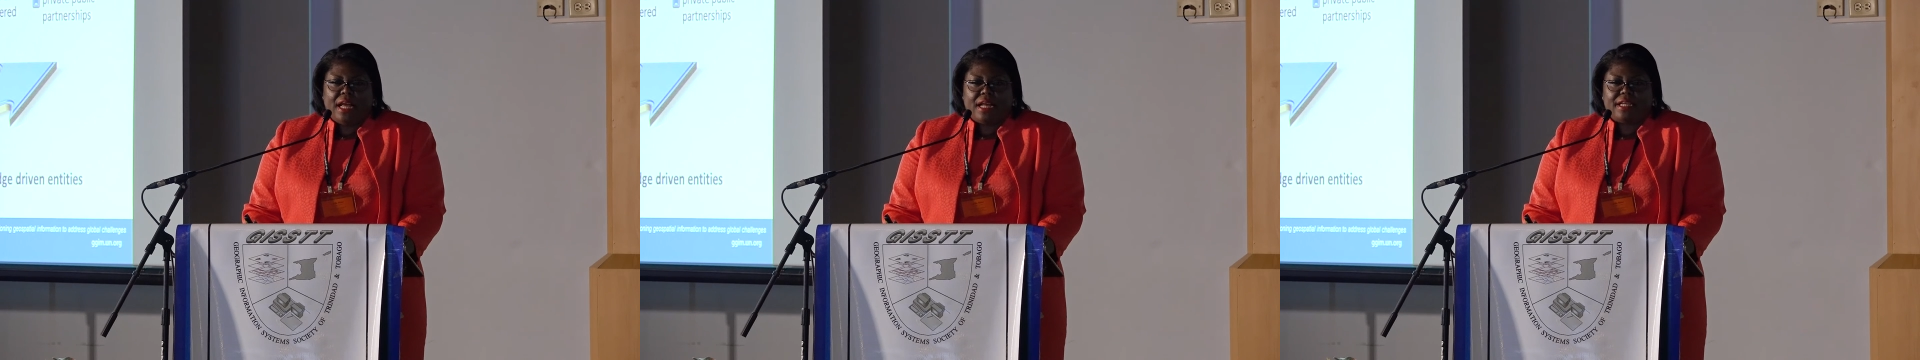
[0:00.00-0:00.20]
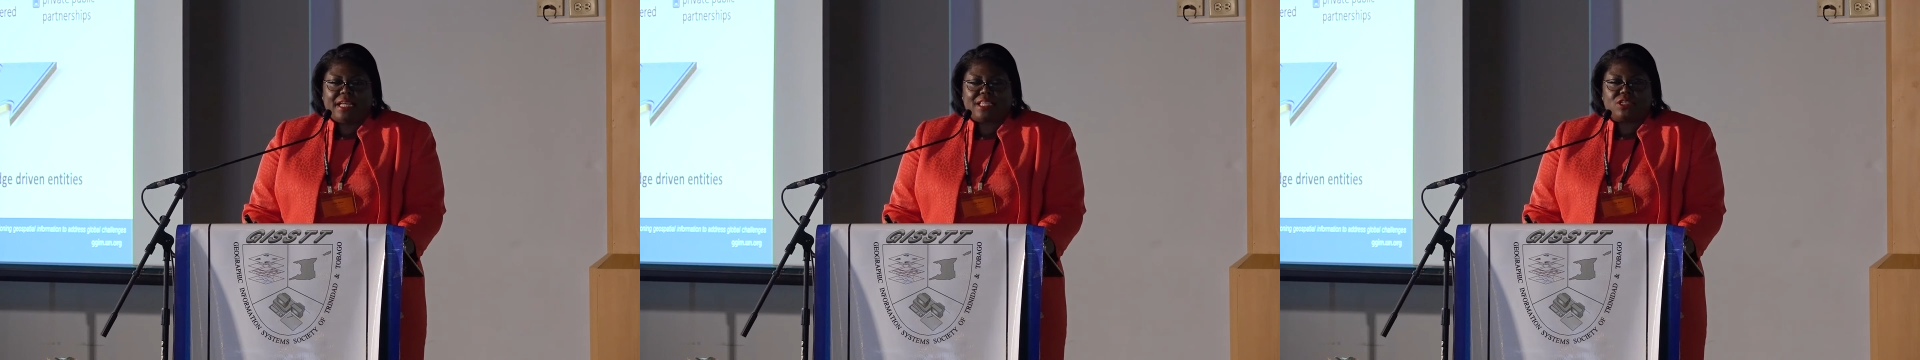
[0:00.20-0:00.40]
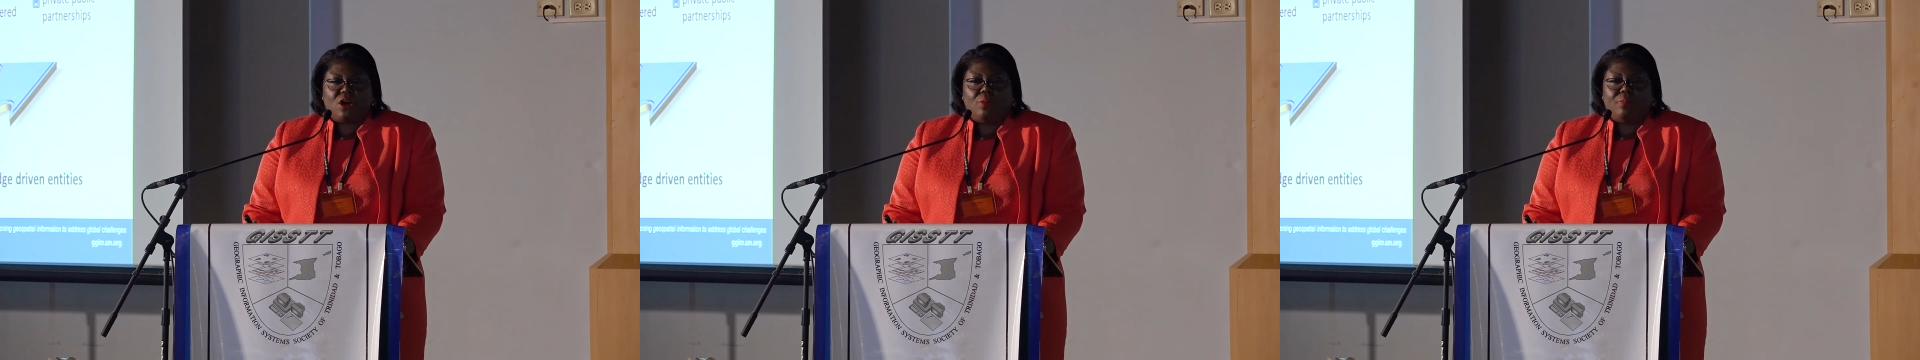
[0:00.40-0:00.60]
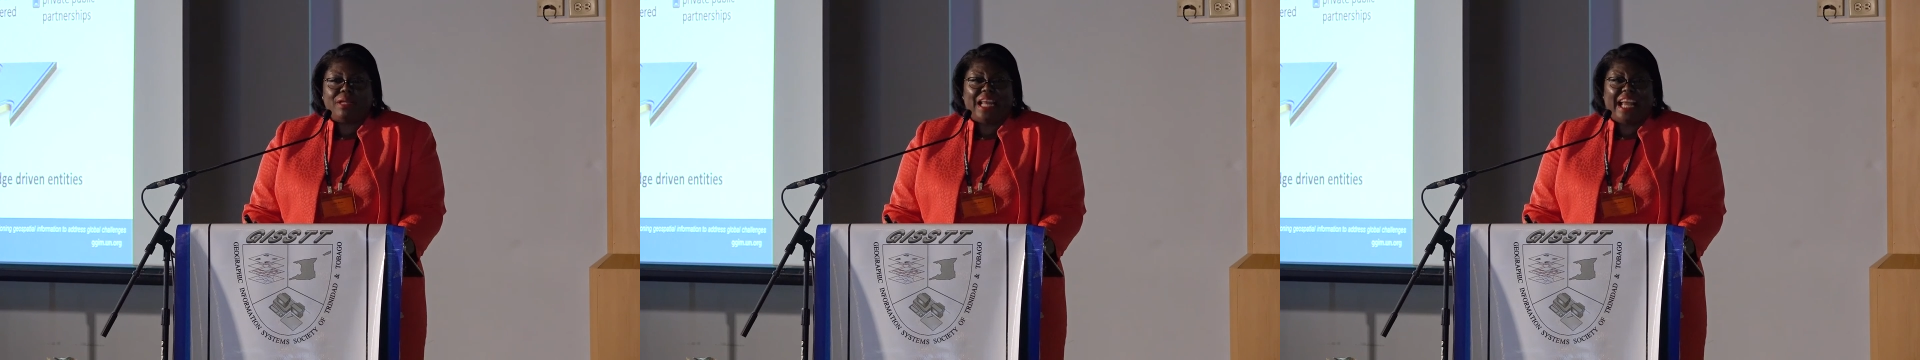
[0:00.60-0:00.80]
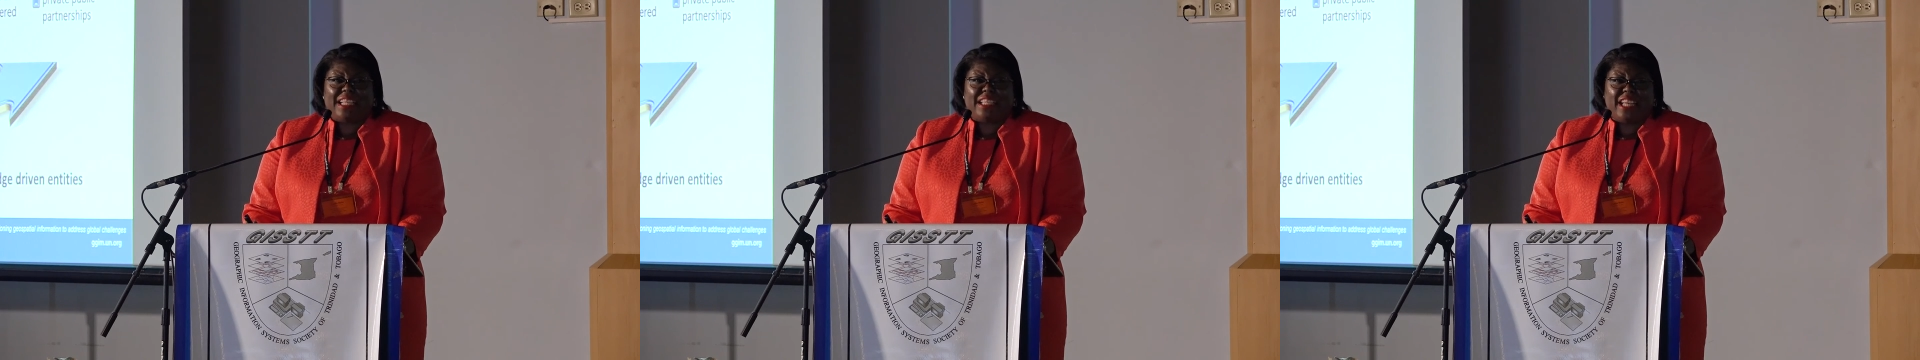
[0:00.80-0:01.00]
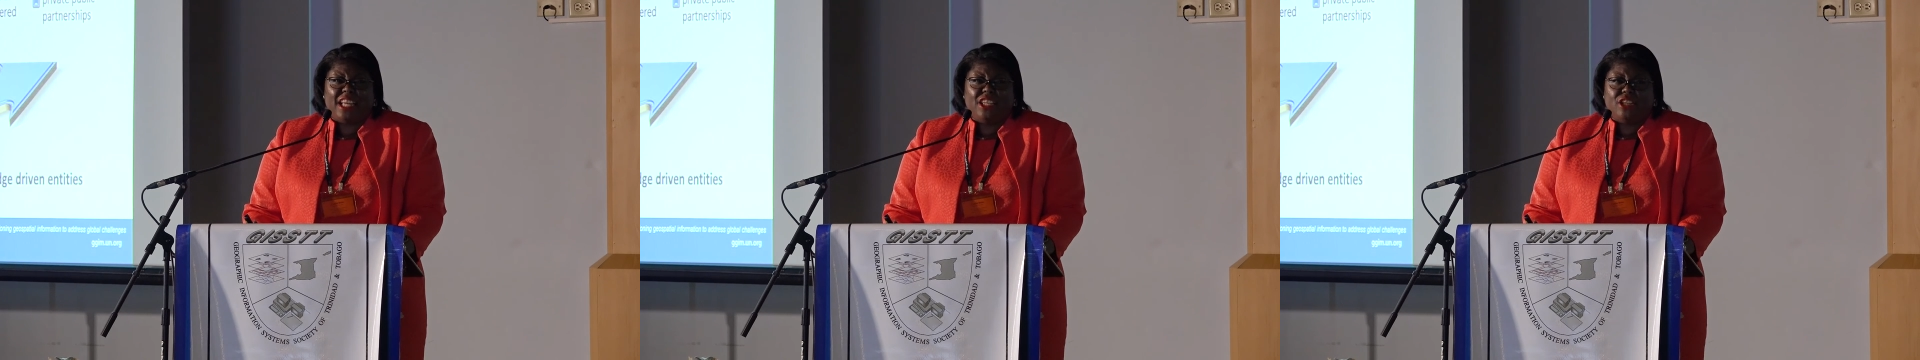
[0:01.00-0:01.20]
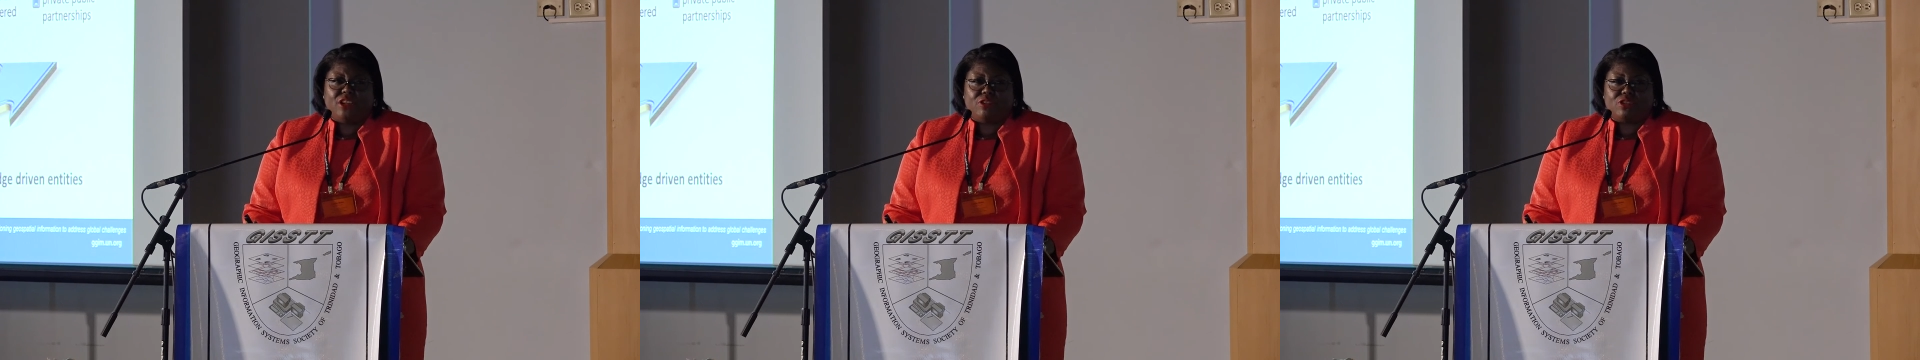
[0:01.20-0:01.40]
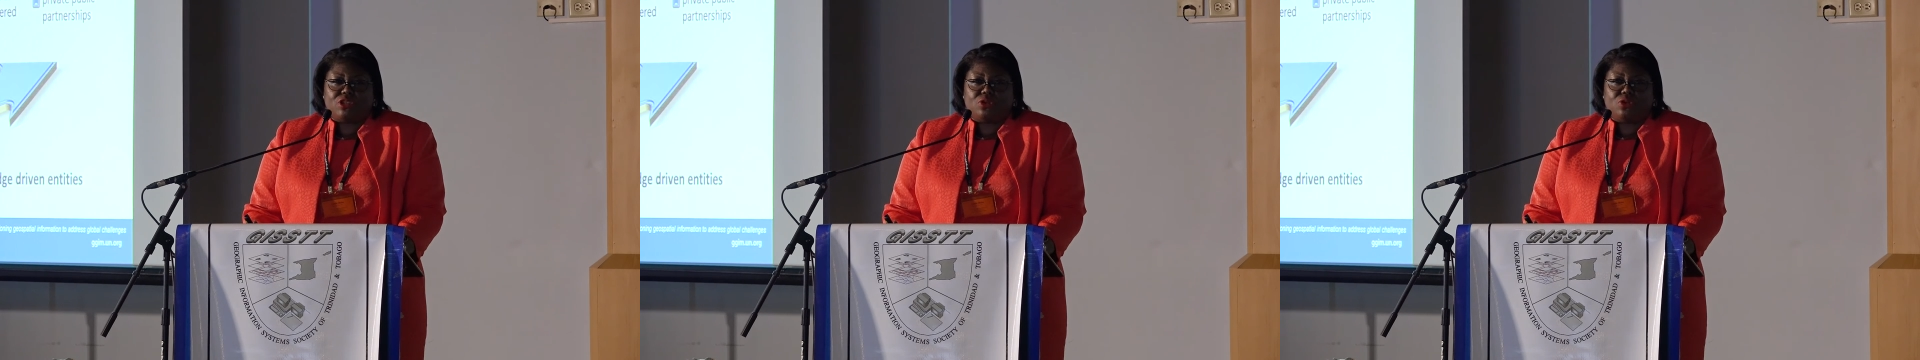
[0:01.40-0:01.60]
they saw me like 10
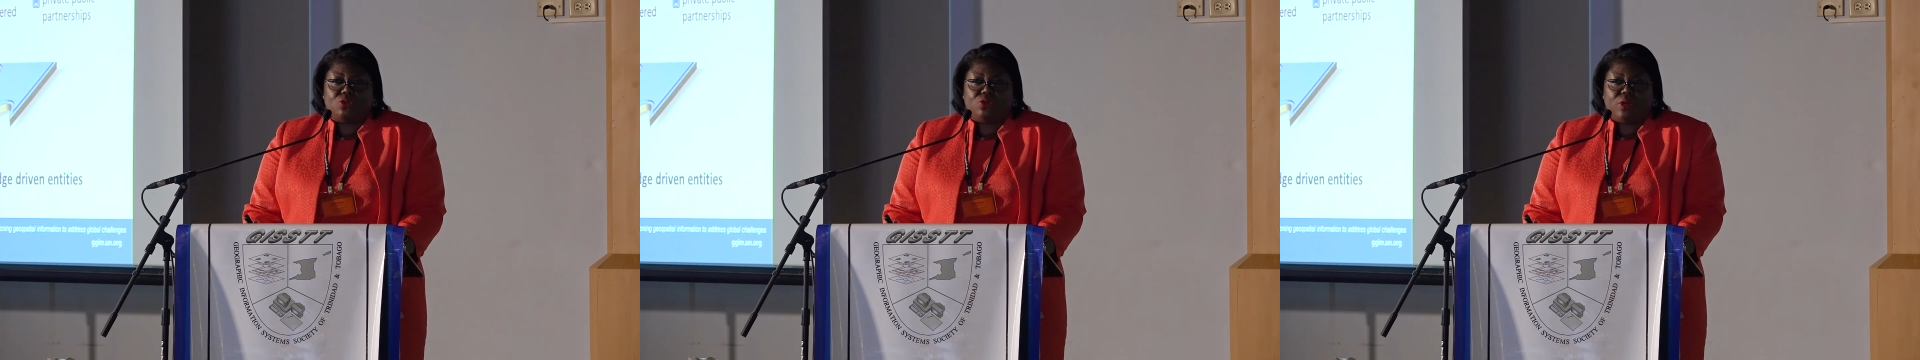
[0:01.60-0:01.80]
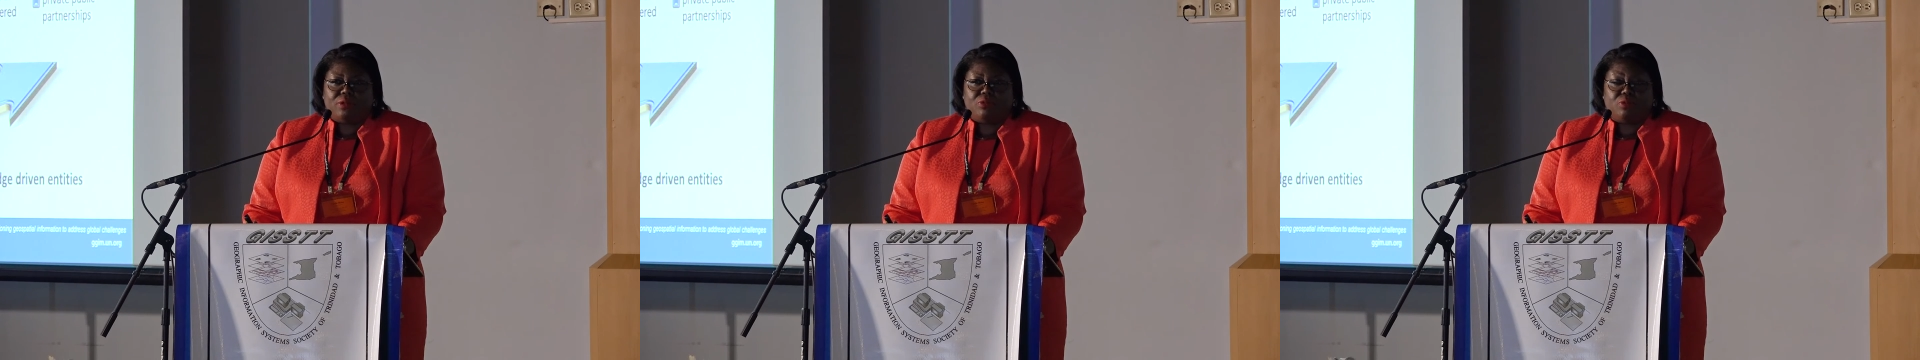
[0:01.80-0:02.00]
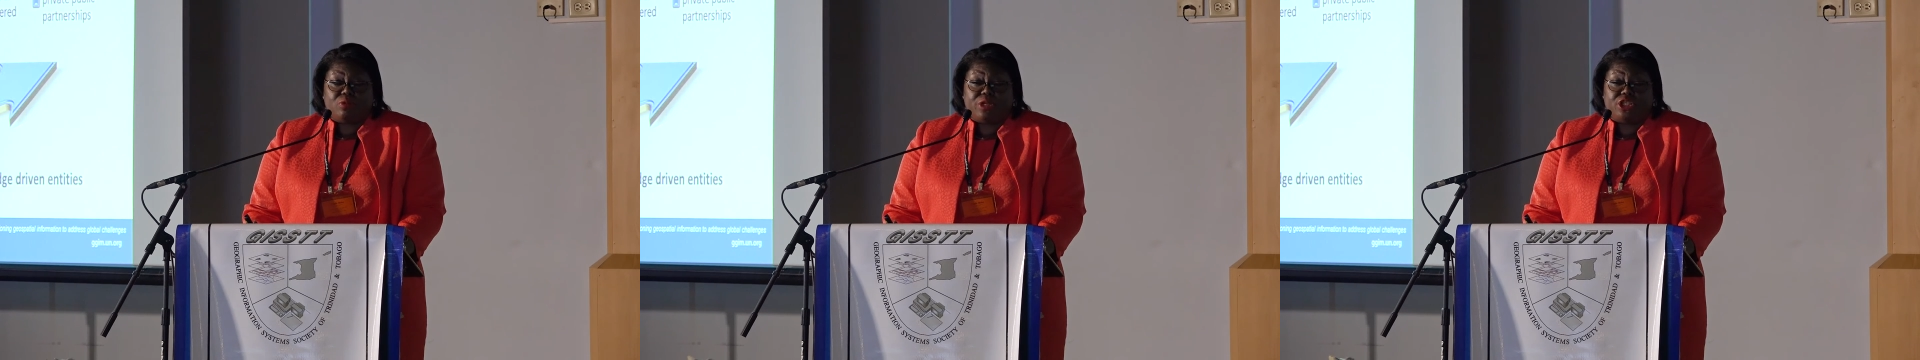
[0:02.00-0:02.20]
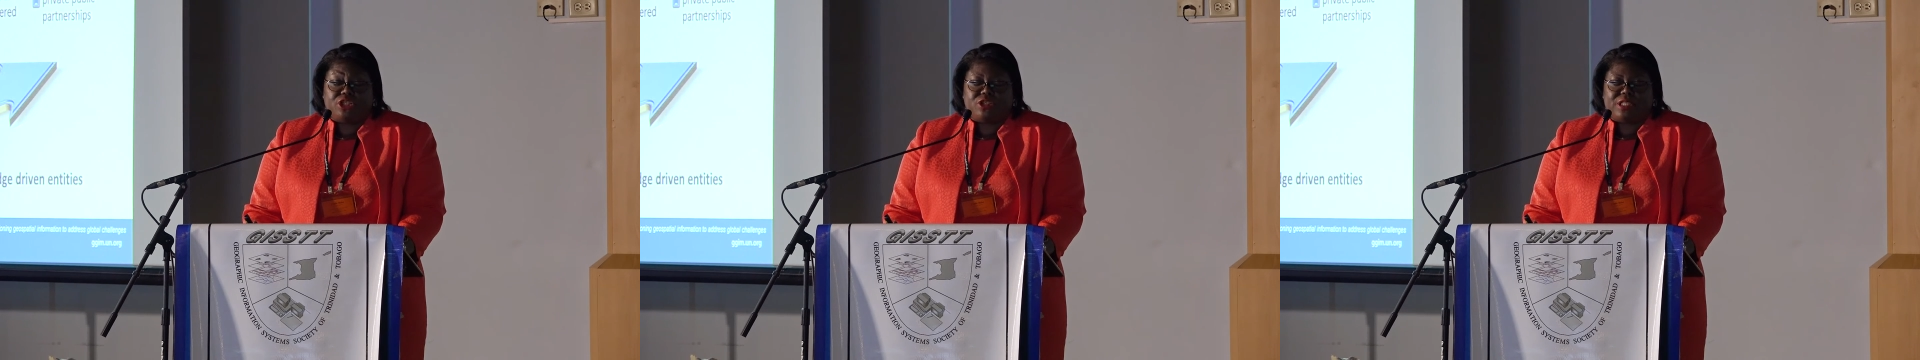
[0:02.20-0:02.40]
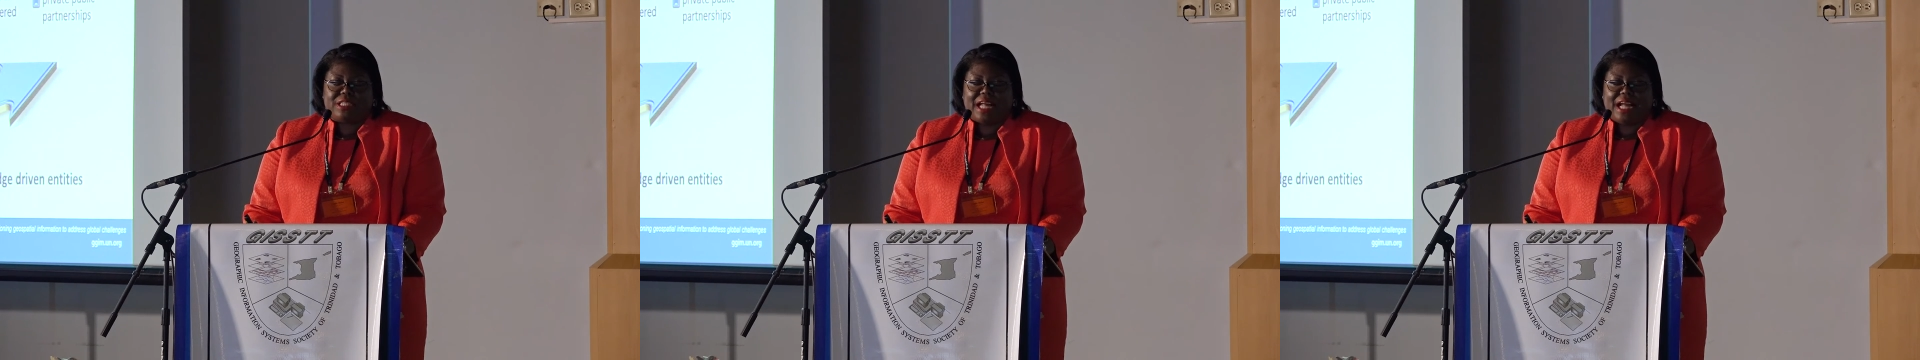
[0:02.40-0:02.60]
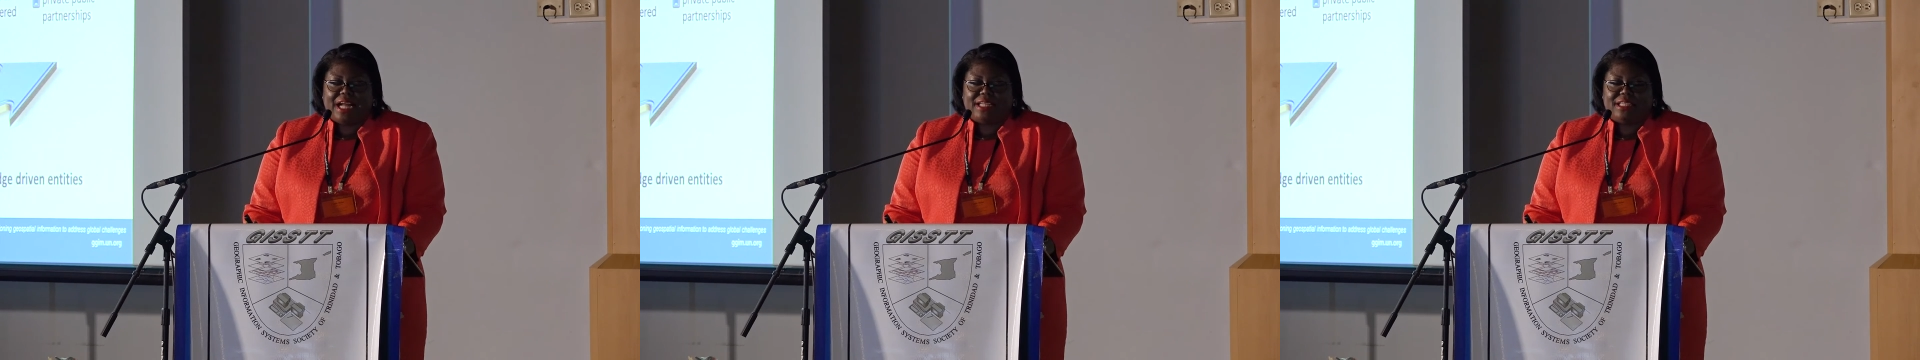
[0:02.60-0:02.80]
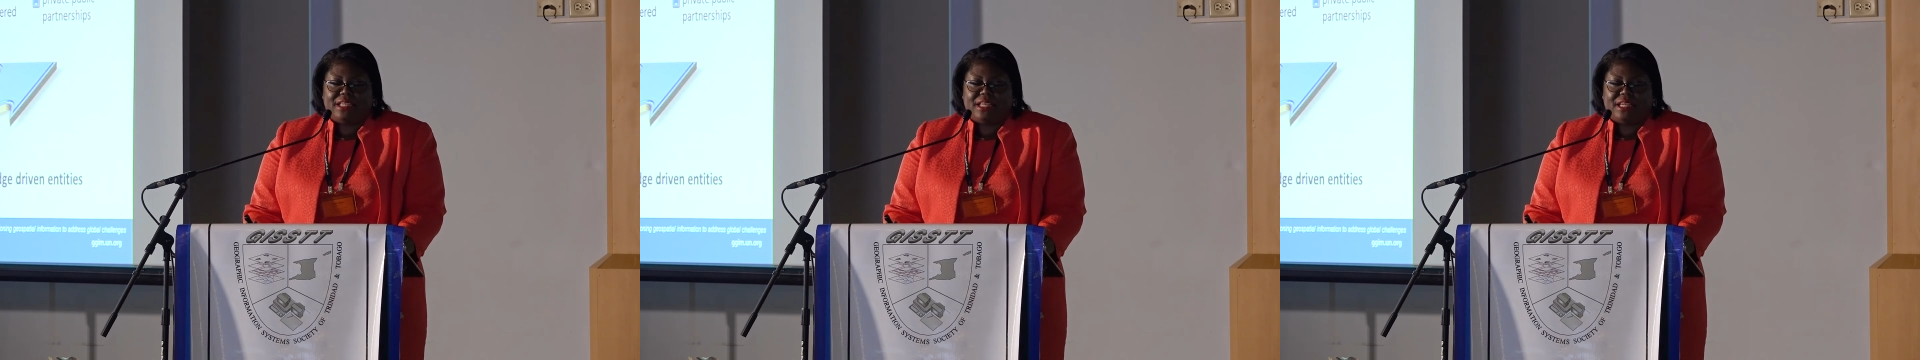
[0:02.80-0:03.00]
years ago and we were just starting,